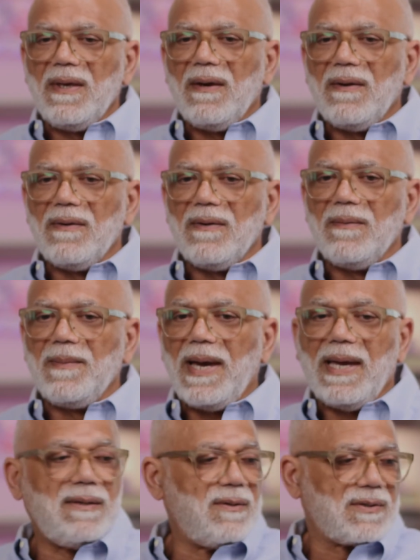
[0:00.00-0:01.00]

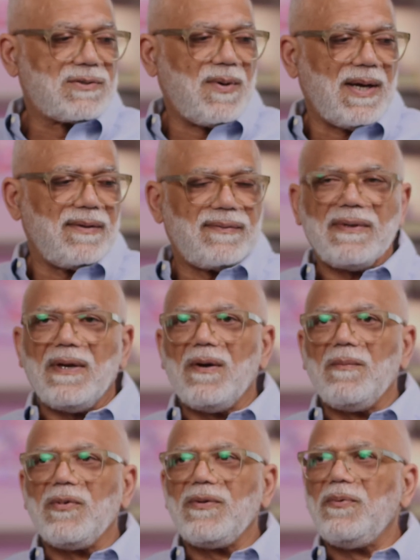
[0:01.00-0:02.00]
I looked twice. I
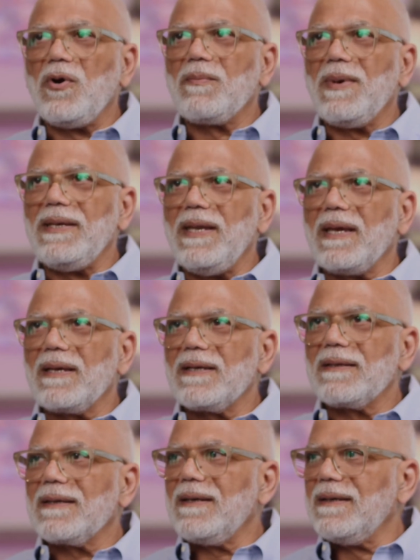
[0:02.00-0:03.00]
almost broke my neck
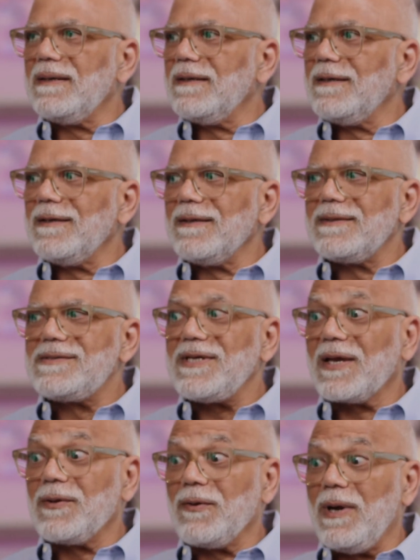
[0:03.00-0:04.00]

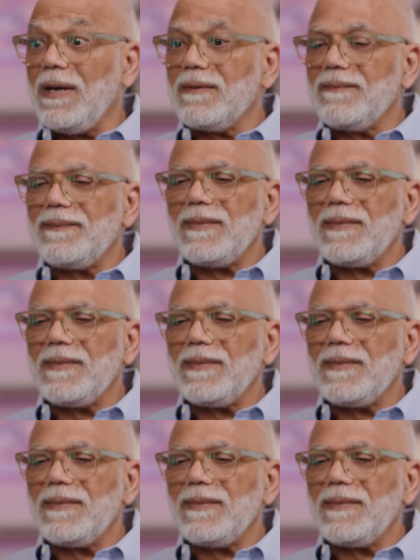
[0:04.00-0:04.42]
checking her out.